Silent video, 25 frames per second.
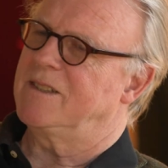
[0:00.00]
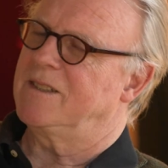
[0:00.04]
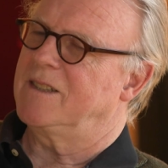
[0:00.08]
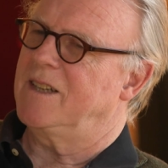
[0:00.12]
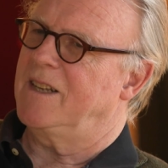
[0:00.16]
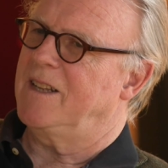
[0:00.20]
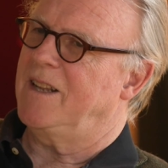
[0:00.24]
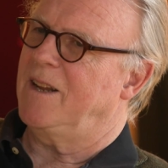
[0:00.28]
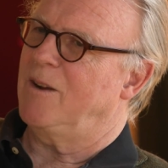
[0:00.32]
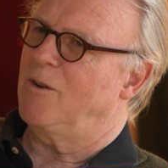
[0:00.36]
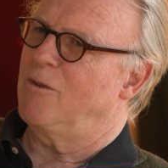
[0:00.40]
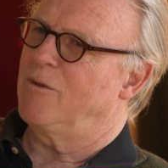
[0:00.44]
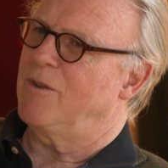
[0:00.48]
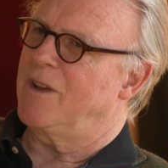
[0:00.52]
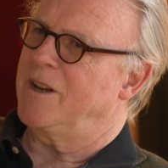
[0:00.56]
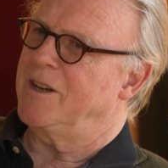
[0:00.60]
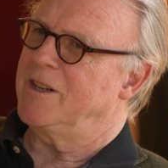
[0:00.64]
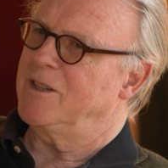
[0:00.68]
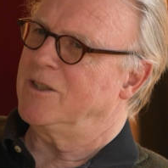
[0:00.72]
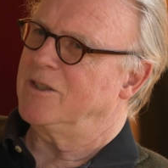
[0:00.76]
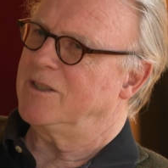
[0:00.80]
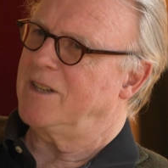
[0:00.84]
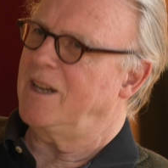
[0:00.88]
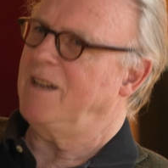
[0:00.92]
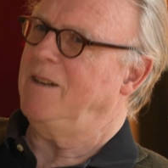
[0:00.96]
a city of
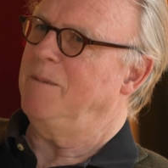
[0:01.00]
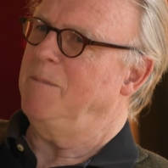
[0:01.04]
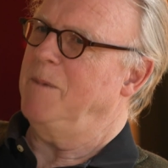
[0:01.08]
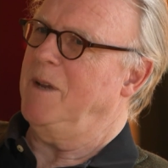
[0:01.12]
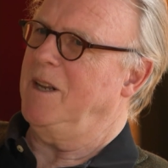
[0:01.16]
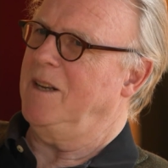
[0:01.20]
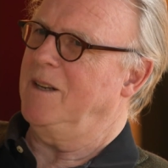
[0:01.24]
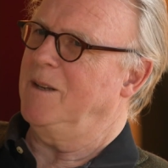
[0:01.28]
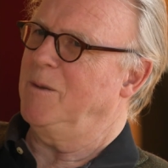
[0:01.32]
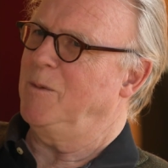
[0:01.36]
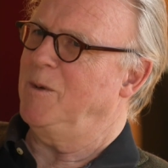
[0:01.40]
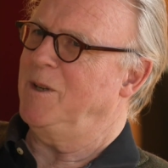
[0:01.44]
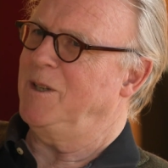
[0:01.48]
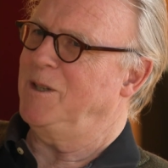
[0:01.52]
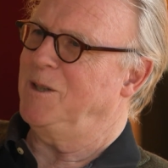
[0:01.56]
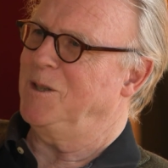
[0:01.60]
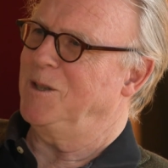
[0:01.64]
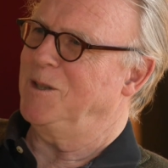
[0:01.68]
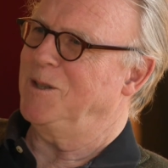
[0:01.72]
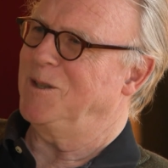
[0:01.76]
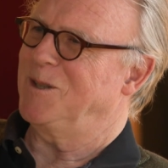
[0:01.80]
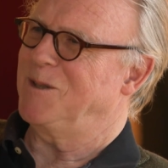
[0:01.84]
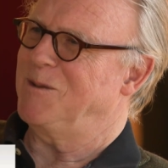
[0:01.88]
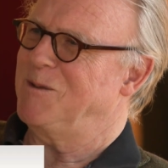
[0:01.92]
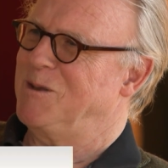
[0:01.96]
understatement, which
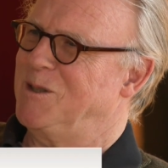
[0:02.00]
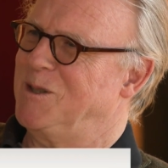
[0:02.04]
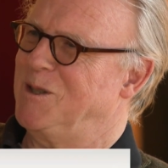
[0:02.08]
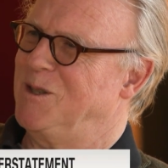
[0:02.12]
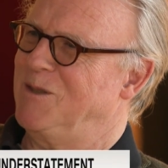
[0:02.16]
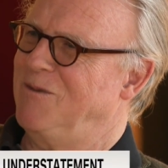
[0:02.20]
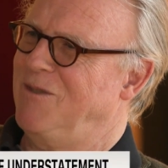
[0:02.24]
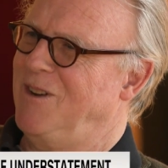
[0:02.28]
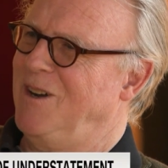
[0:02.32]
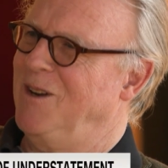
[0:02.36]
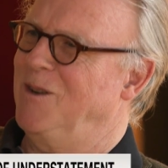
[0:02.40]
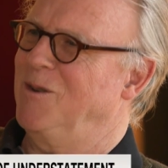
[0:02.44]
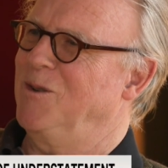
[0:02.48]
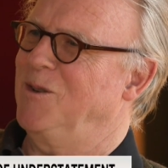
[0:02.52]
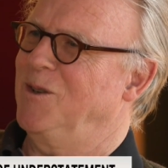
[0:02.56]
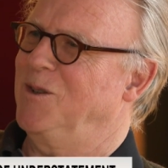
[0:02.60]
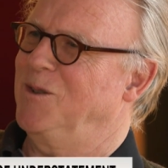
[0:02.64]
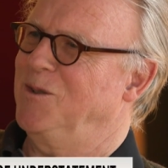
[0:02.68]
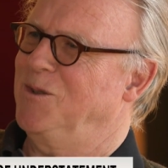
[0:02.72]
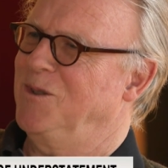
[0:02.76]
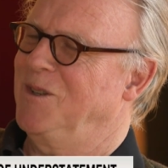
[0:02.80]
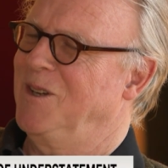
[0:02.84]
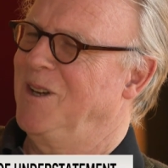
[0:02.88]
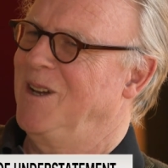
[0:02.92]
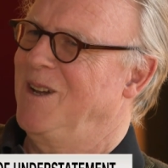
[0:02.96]
is very good.